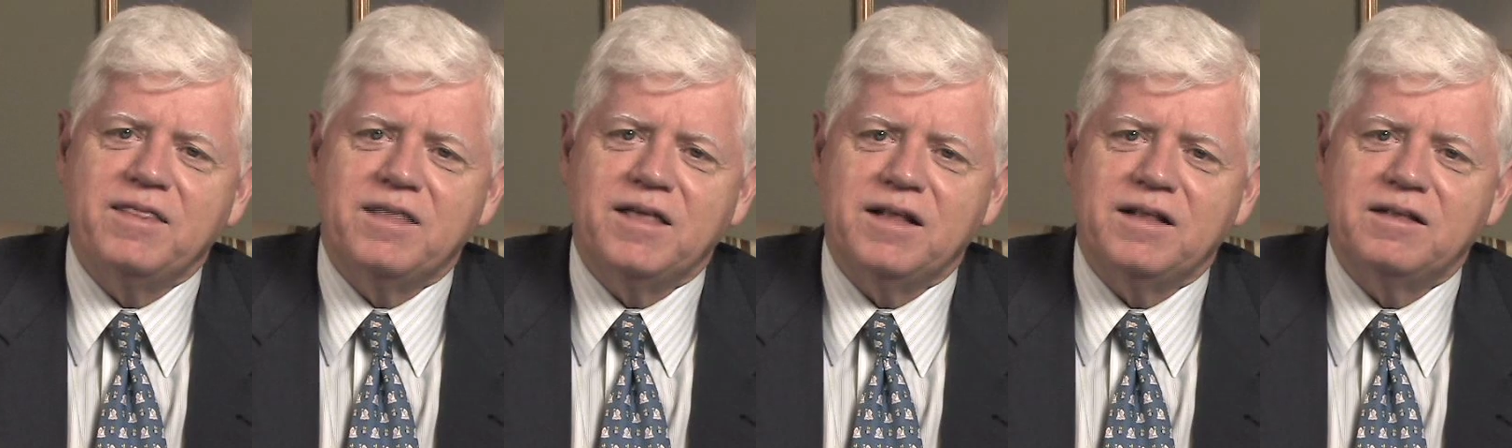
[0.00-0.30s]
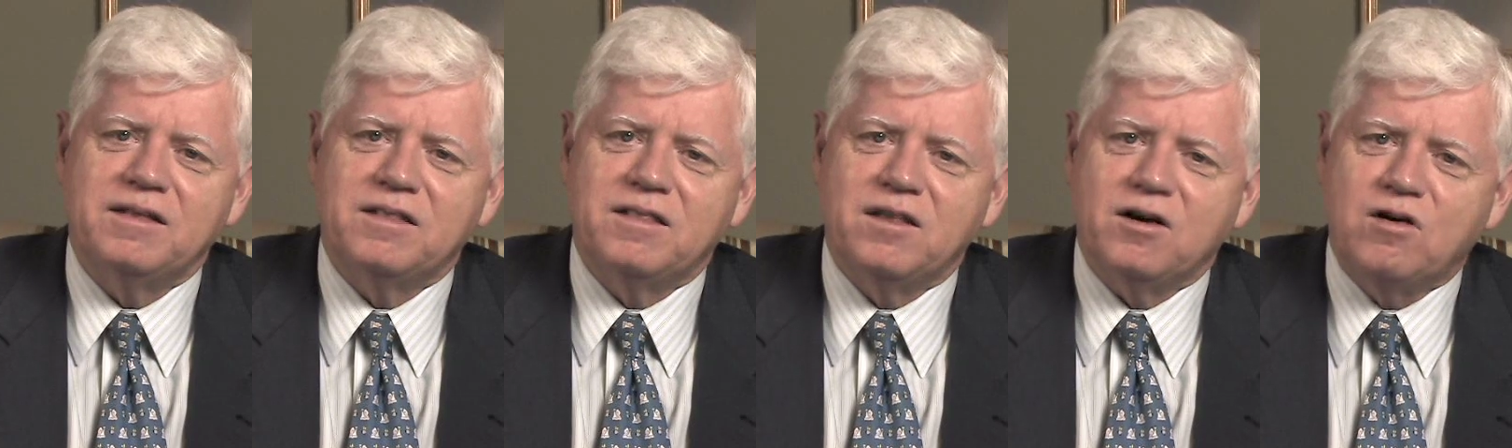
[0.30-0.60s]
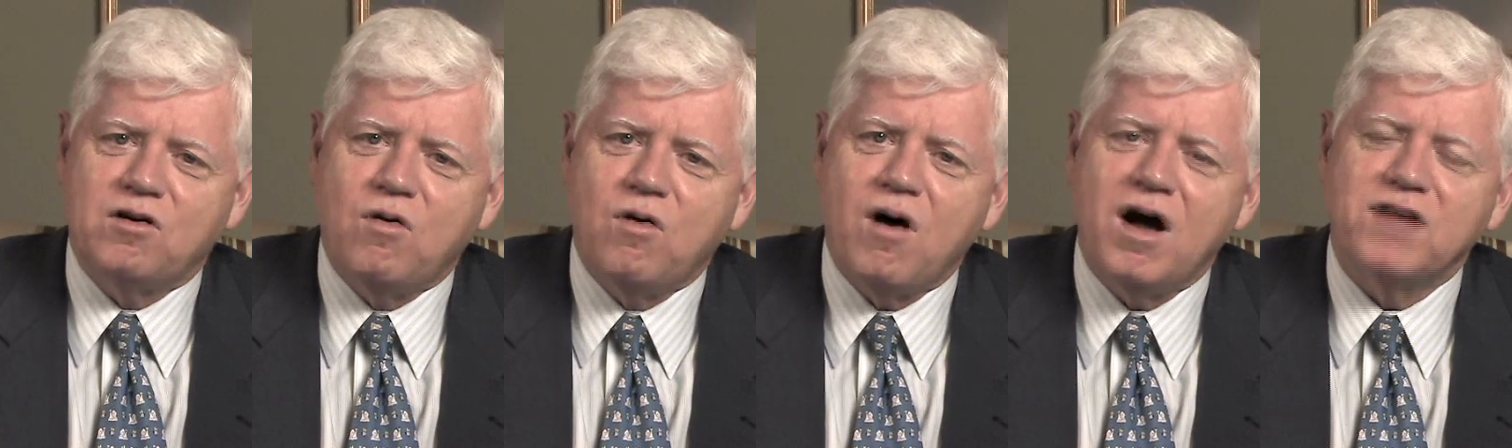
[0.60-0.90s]
that the
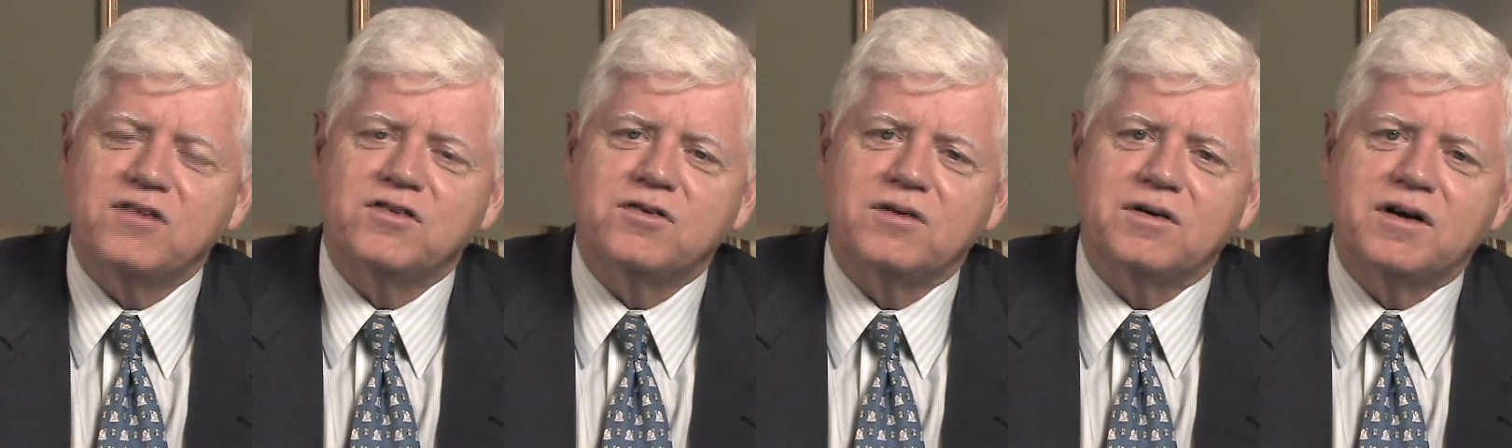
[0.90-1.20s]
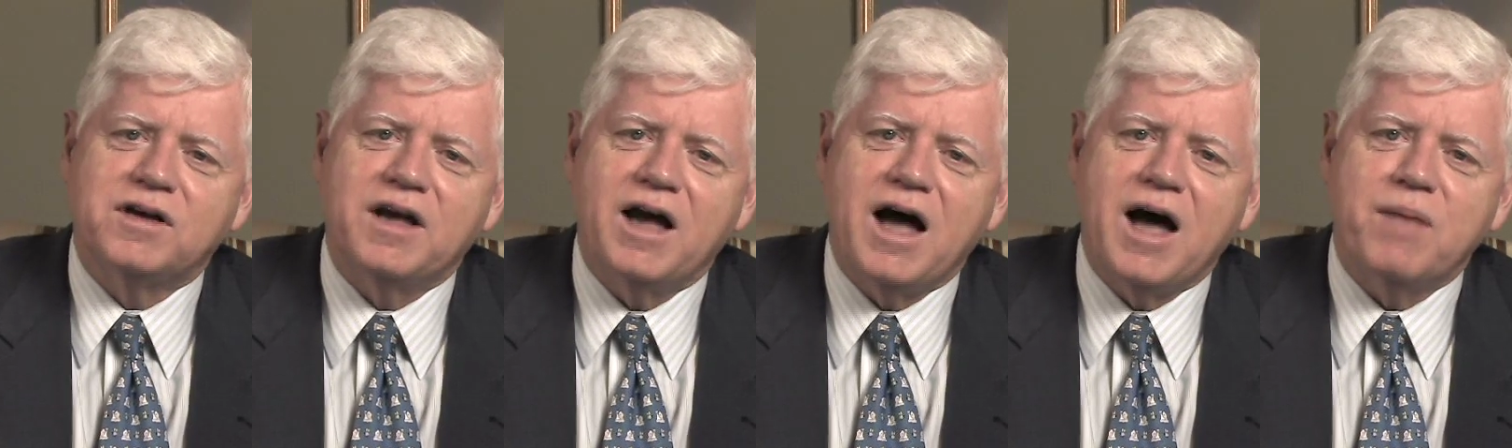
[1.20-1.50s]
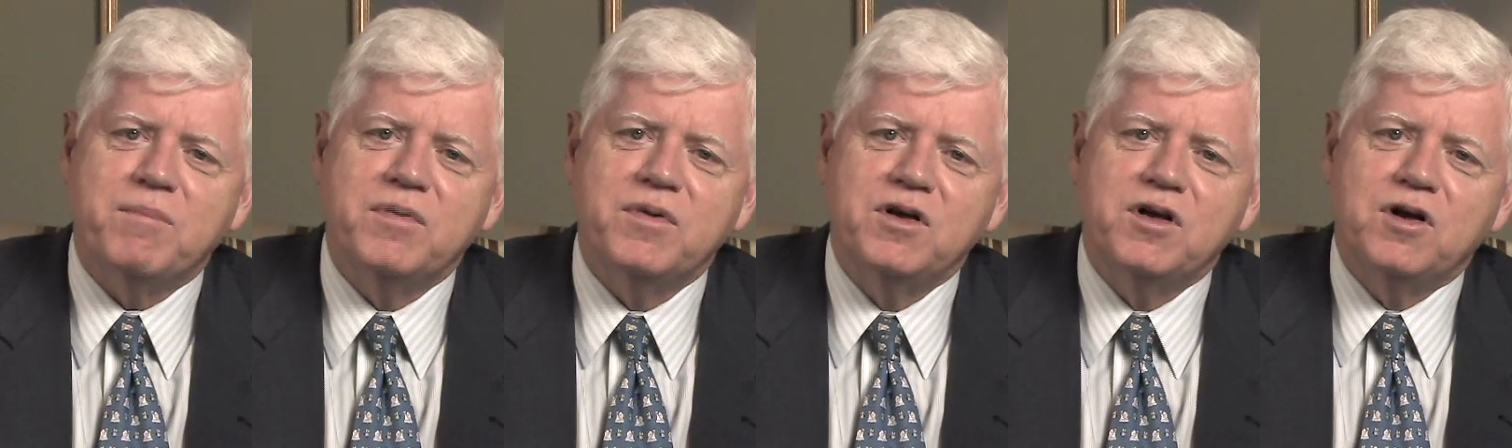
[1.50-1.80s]
costs are
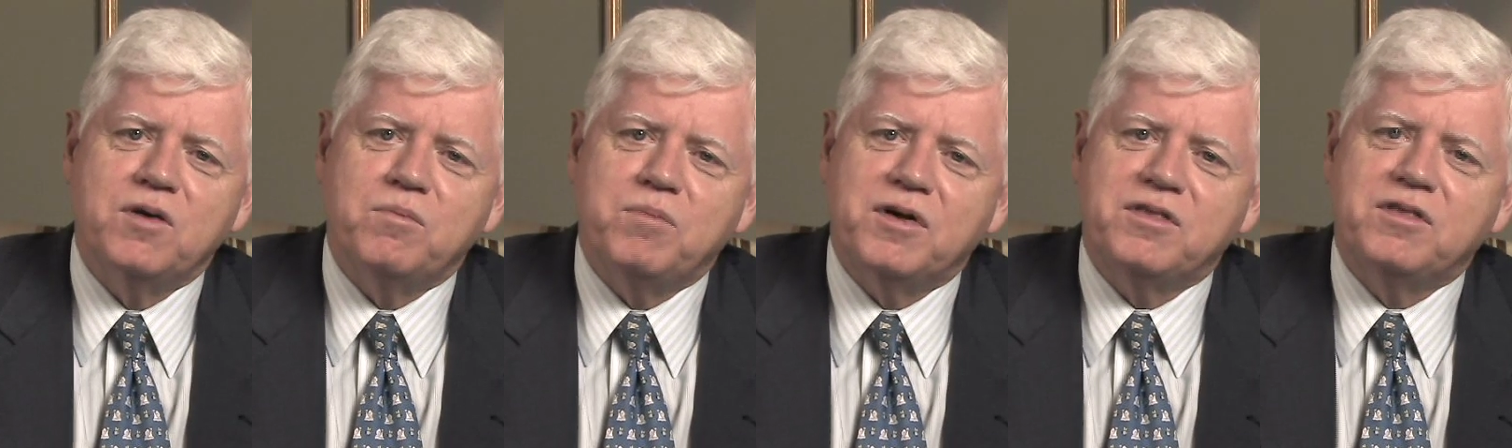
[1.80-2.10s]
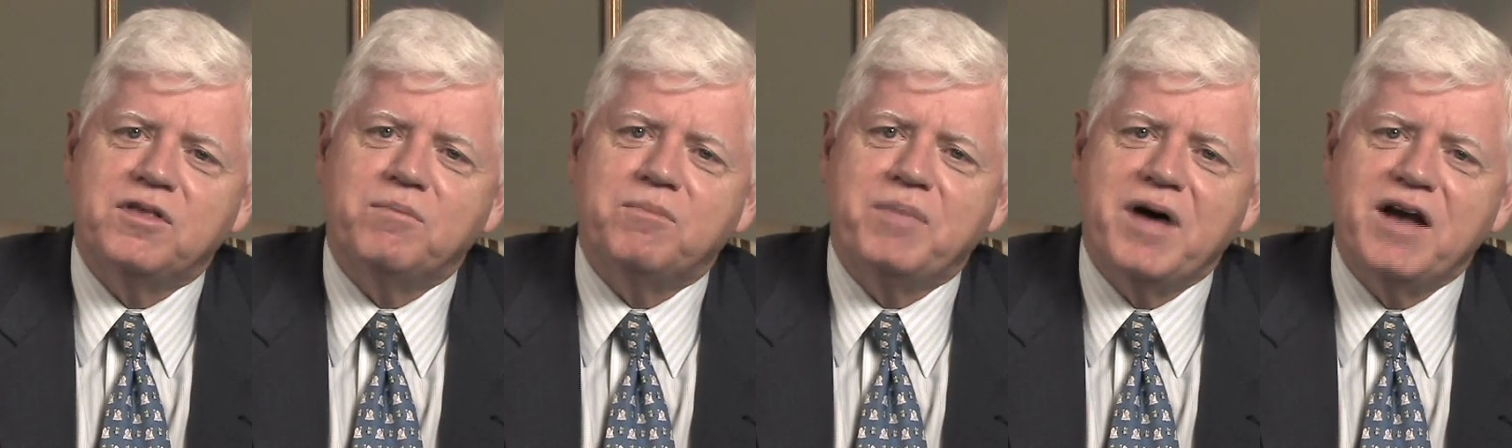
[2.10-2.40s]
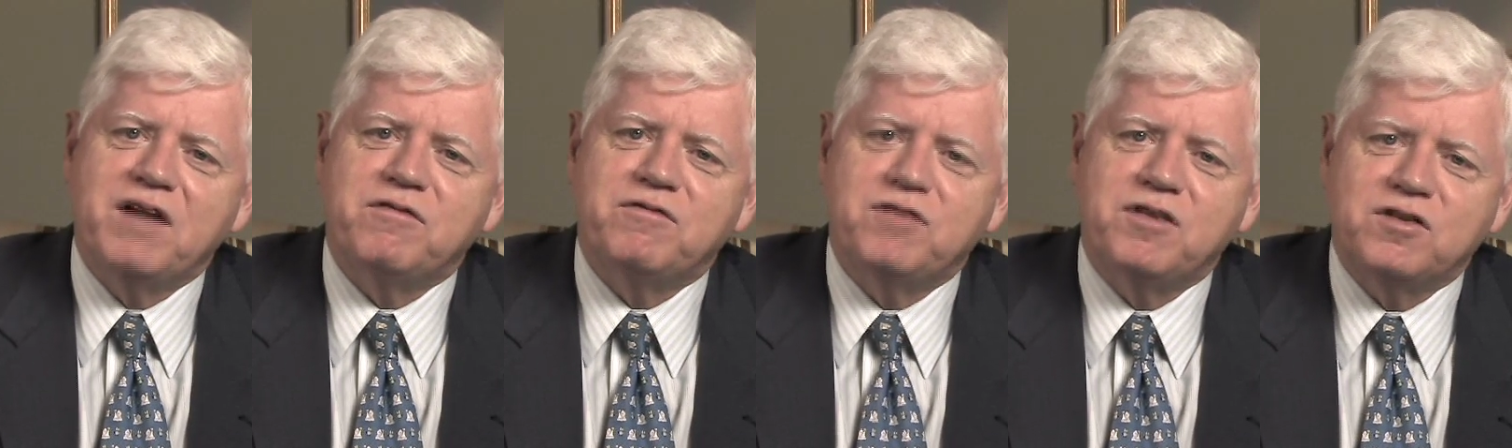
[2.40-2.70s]
capped, but the
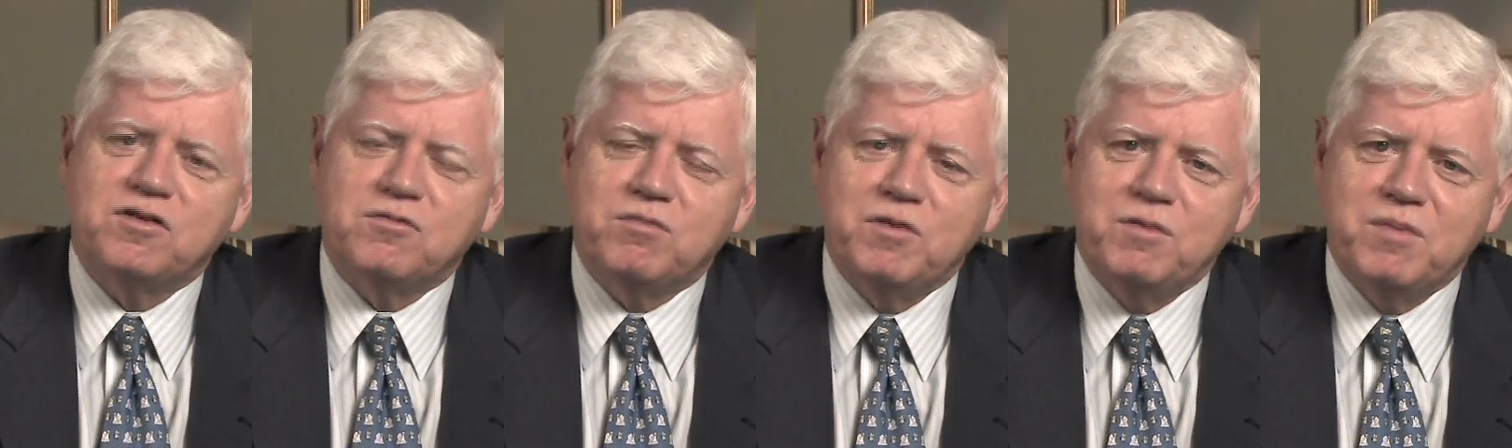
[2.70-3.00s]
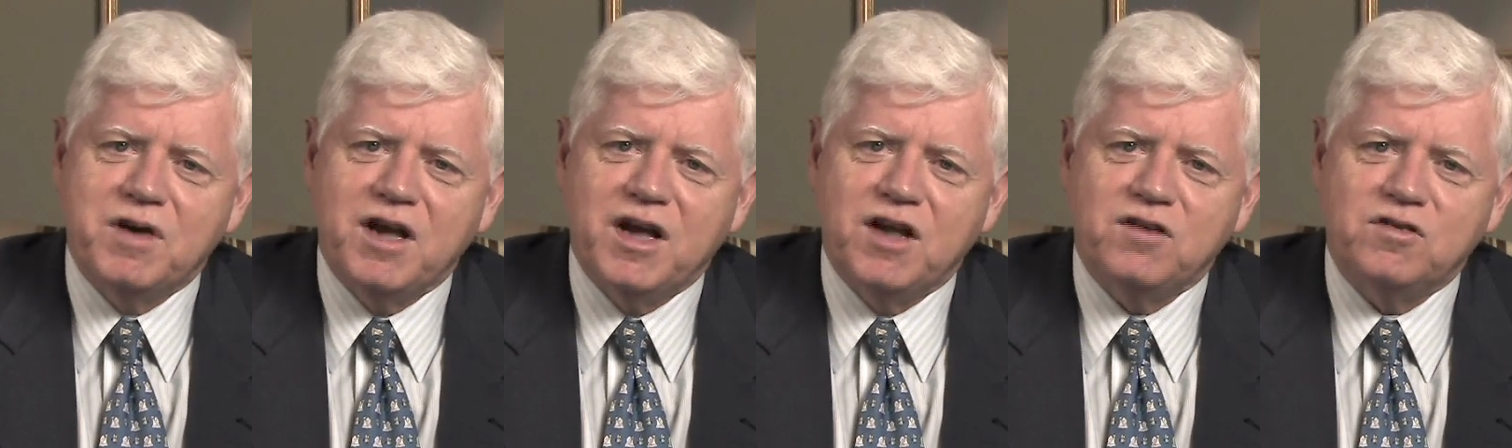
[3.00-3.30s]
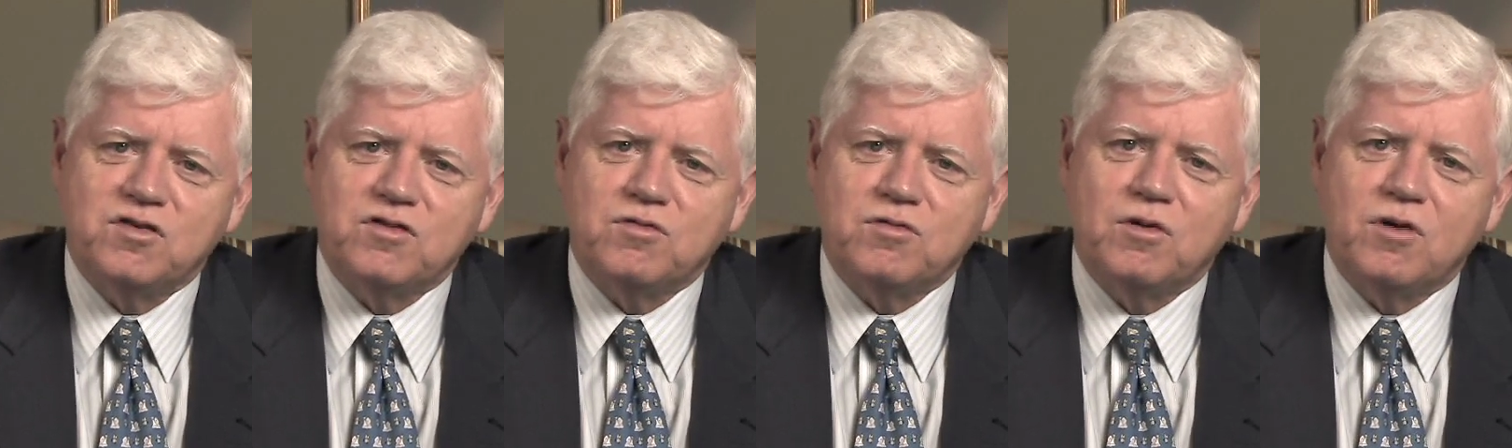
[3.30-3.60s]
benefits remain
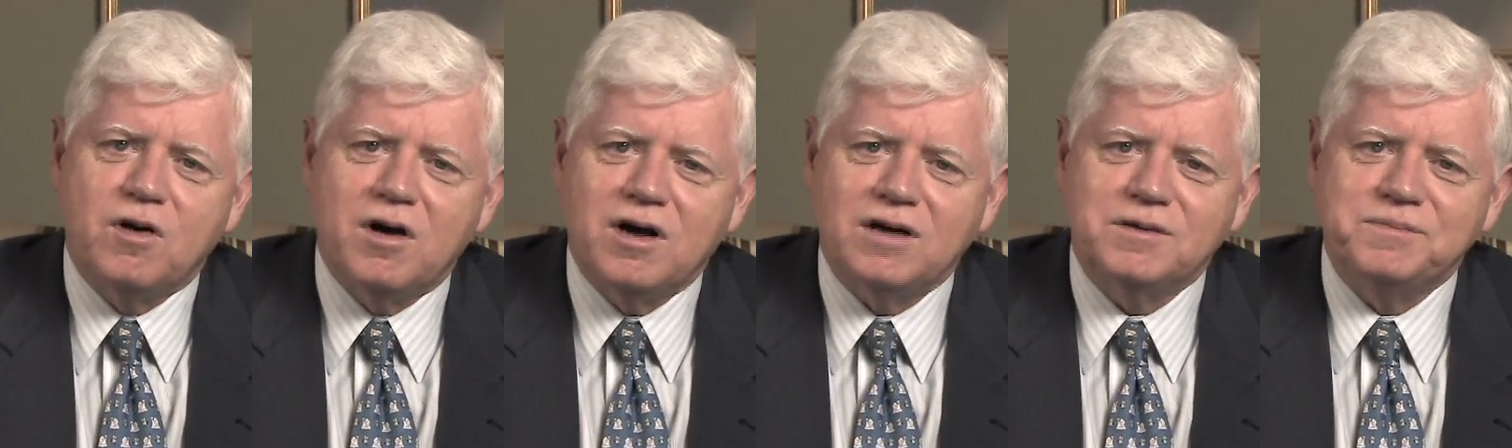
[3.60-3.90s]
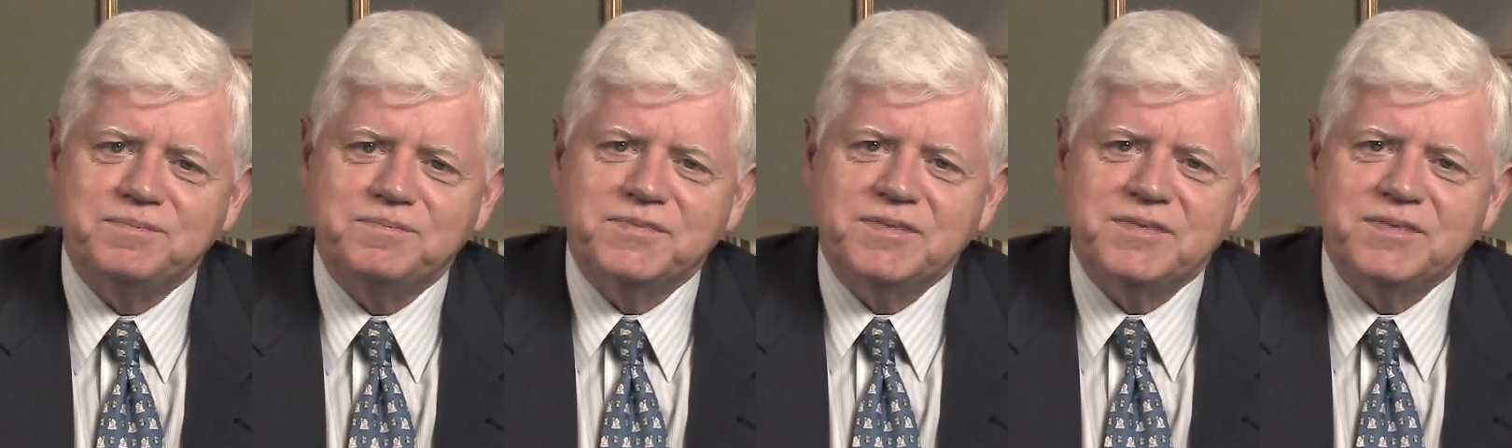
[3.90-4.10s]
strong